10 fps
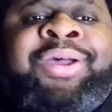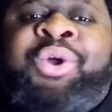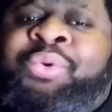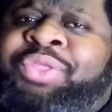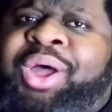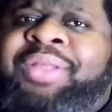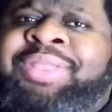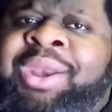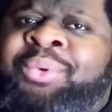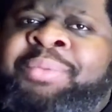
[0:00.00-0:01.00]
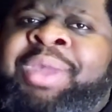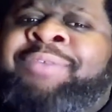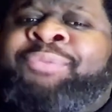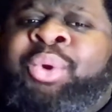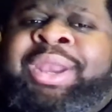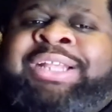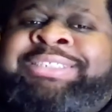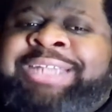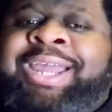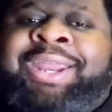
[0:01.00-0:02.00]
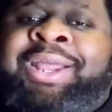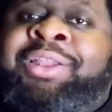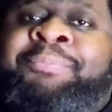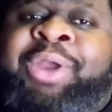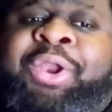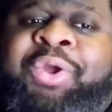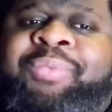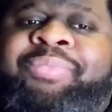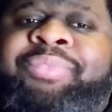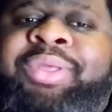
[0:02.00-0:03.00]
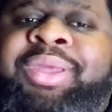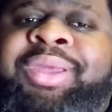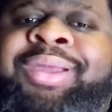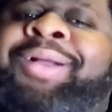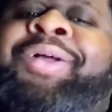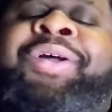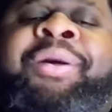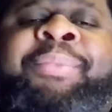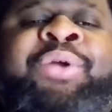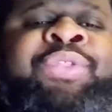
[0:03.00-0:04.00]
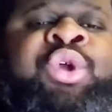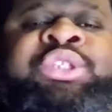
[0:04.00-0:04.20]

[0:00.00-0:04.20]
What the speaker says: who thought that it would make for an exciting libretto. Among those